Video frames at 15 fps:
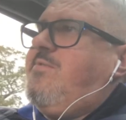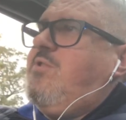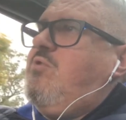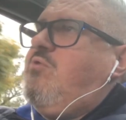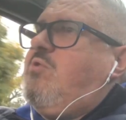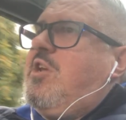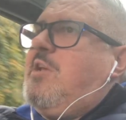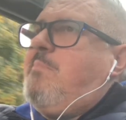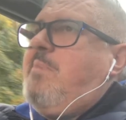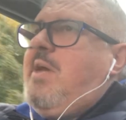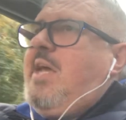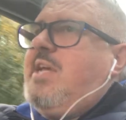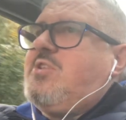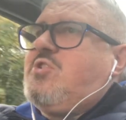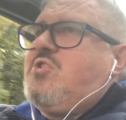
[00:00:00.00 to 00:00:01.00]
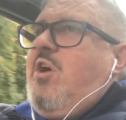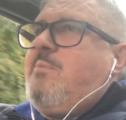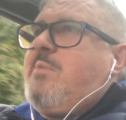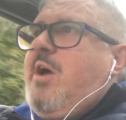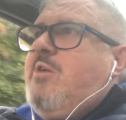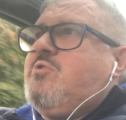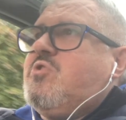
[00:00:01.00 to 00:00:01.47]
view going to be as
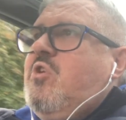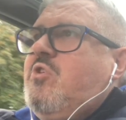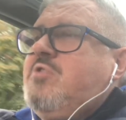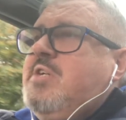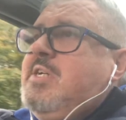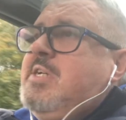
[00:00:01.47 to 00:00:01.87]
time goes on?